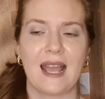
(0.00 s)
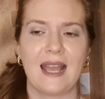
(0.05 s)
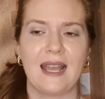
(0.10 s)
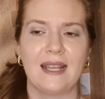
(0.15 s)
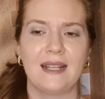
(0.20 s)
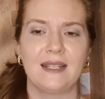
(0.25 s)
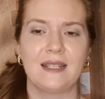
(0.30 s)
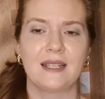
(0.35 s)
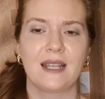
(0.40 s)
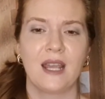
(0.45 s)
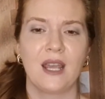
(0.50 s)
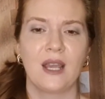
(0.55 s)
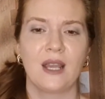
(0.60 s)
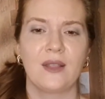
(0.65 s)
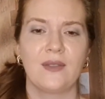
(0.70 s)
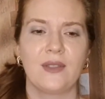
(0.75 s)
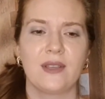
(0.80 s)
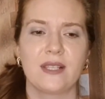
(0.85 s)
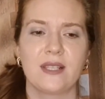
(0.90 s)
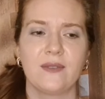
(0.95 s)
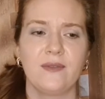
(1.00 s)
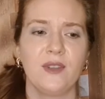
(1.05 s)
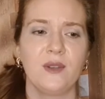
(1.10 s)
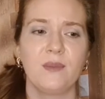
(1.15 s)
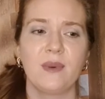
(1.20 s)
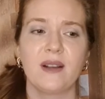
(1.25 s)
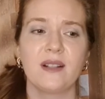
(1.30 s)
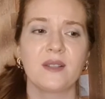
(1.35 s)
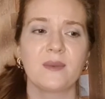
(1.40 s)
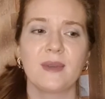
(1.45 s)
and there's a few
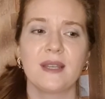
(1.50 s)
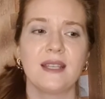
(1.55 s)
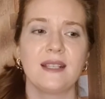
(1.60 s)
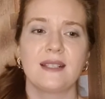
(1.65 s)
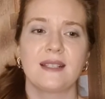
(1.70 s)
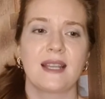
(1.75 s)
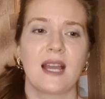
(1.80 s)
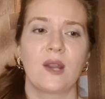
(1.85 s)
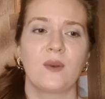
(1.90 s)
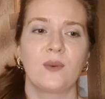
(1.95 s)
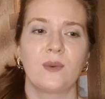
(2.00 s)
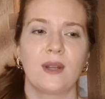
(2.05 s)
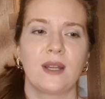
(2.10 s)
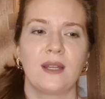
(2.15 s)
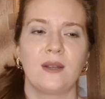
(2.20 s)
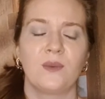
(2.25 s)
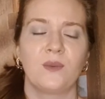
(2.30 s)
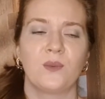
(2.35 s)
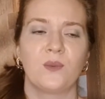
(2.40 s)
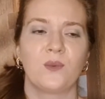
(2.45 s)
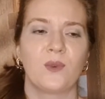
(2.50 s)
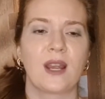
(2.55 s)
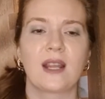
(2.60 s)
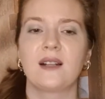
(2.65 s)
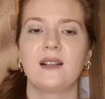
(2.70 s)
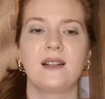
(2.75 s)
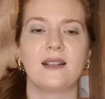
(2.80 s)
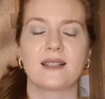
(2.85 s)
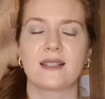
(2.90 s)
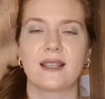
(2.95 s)
parts where he's downright
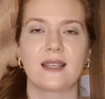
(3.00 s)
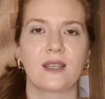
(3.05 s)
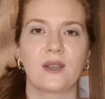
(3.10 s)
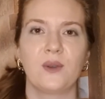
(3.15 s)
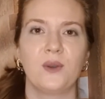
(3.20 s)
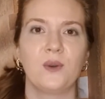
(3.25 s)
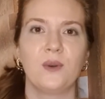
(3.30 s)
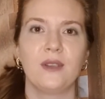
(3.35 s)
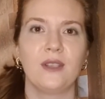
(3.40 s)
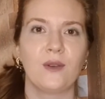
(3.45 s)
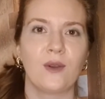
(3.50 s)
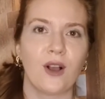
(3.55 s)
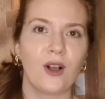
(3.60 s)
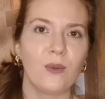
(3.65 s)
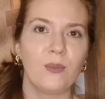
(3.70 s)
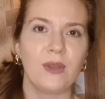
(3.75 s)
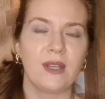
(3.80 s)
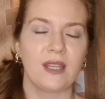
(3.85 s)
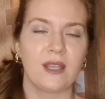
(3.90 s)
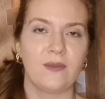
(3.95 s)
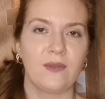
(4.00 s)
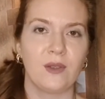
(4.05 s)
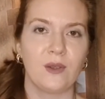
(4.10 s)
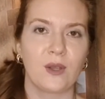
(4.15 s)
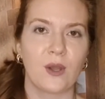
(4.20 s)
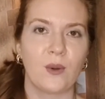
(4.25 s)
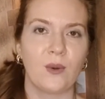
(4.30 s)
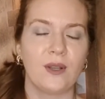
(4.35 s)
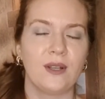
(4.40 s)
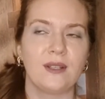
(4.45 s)
reckless, like who are you helping if you
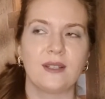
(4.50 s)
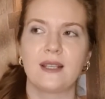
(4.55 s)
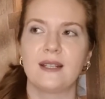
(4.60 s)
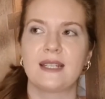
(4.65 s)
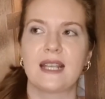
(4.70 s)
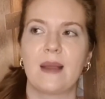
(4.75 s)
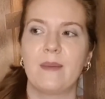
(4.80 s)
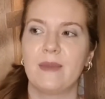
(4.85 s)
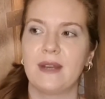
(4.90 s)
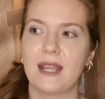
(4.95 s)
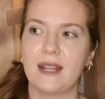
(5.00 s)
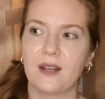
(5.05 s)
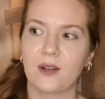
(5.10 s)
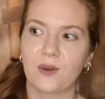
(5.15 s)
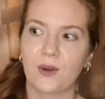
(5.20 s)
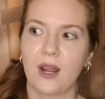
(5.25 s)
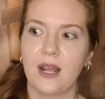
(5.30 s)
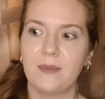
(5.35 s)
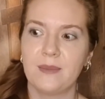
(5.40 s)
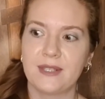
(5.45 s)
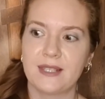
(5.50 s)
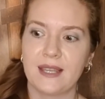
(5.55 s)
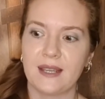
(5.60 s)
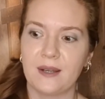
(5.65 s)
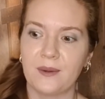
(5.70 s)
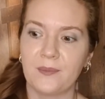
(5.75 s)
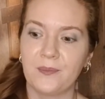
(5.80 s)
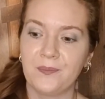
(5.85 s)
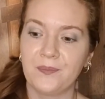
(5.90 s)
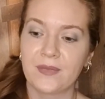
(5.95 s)
go and contaminate a crime
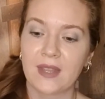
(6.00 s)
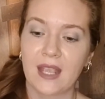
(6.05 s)
scene?